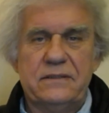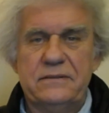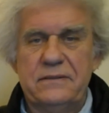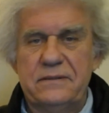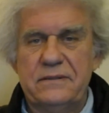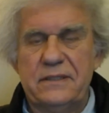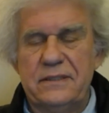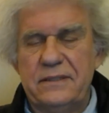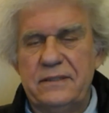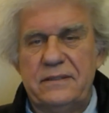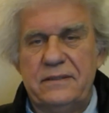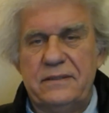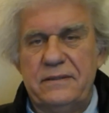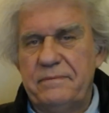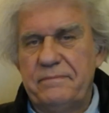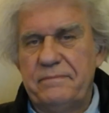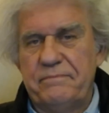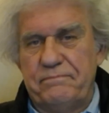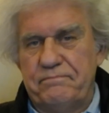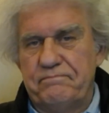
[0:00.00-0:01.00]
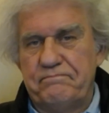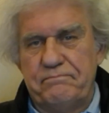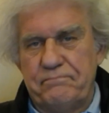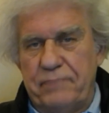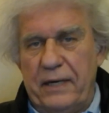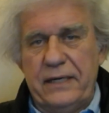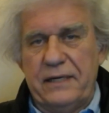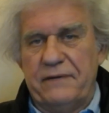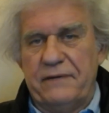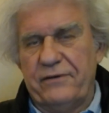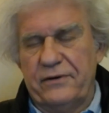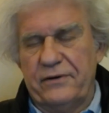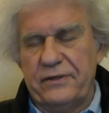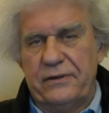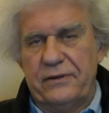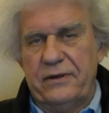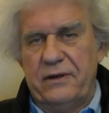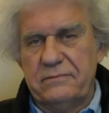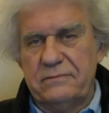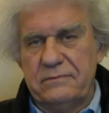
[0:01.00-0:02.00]
uh, partly for
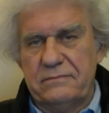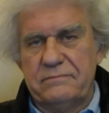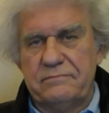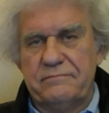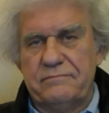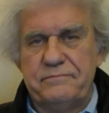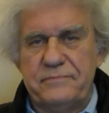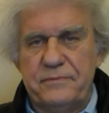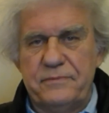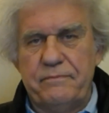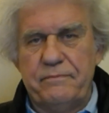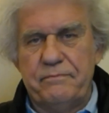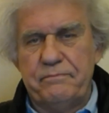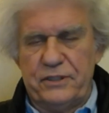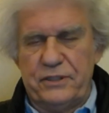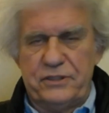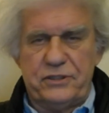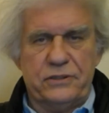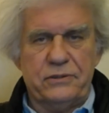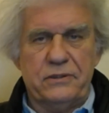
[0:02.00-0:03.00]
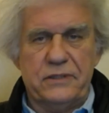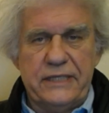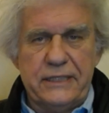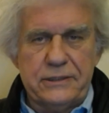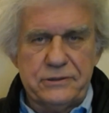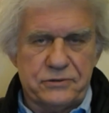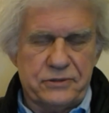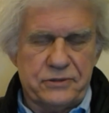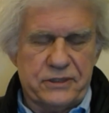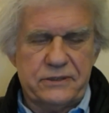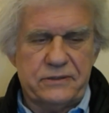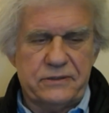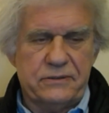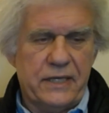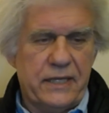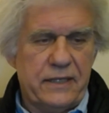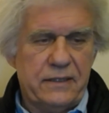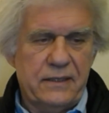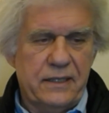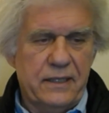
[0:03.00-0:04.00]
their own personal interests,
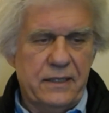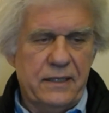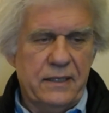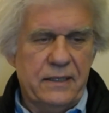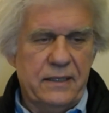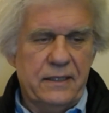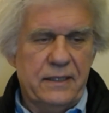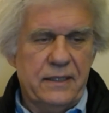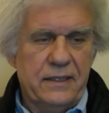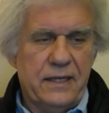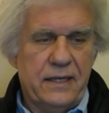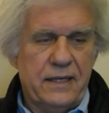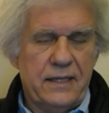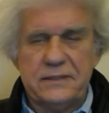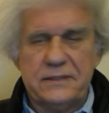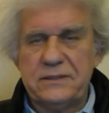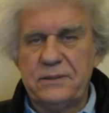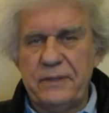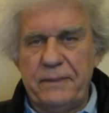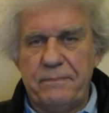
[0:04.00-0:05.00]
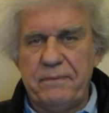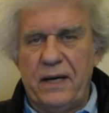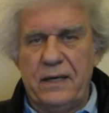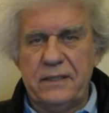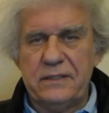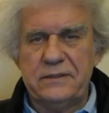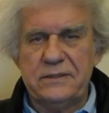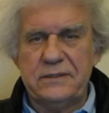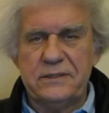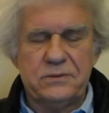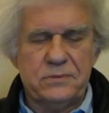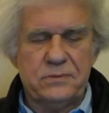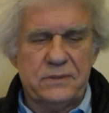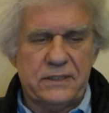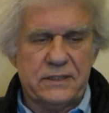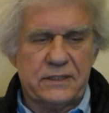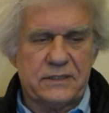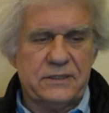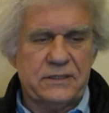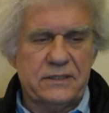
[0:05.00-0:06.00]
right? Uh, that's the way politics
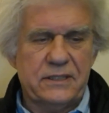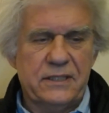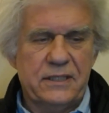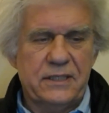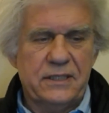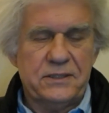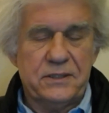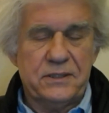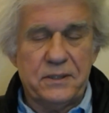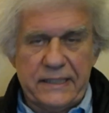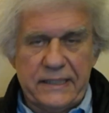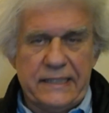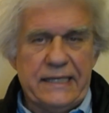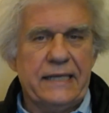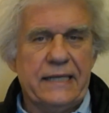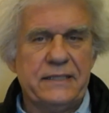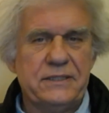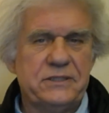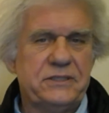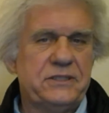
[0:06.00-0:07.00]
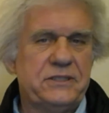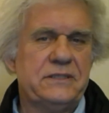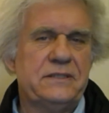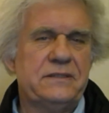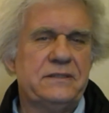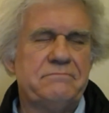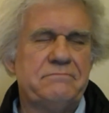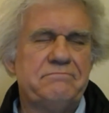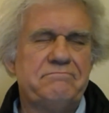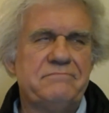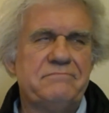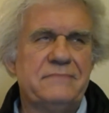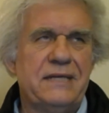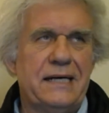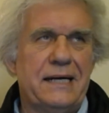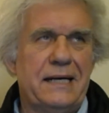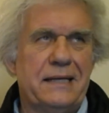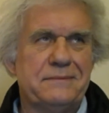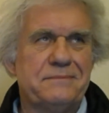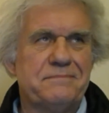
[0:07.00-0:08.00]
works. So again, you should
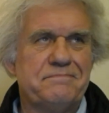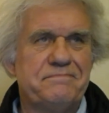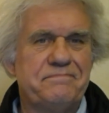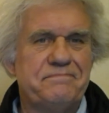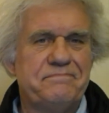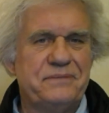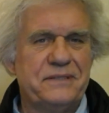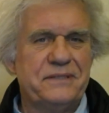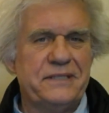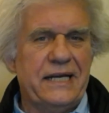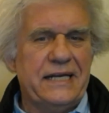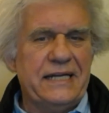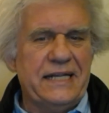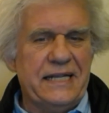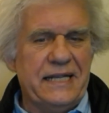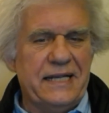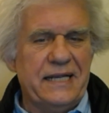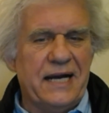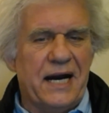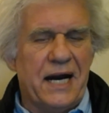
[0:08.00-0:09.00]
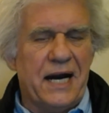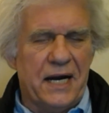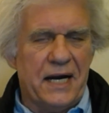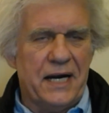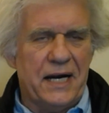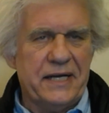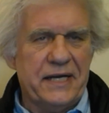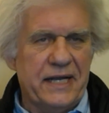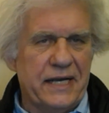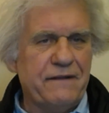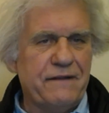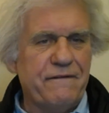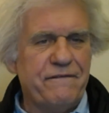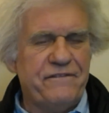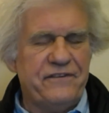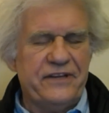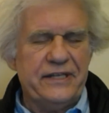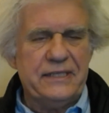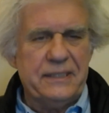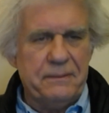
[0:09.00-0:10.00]
not put any heart, any
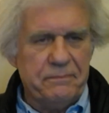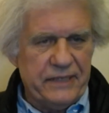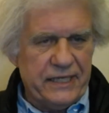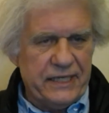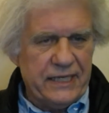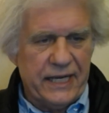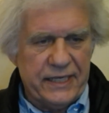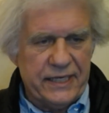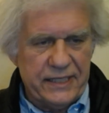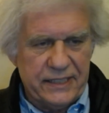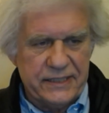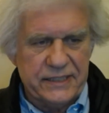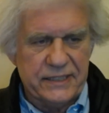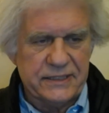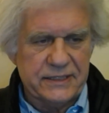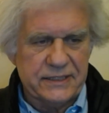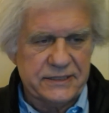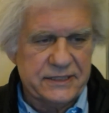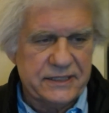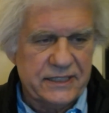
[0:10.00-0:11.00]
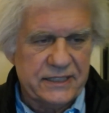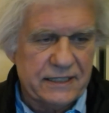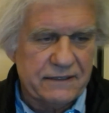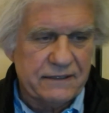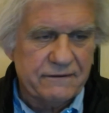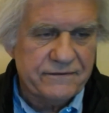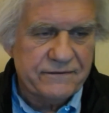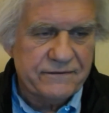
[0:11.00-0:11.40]
feeling behind any of this stuff.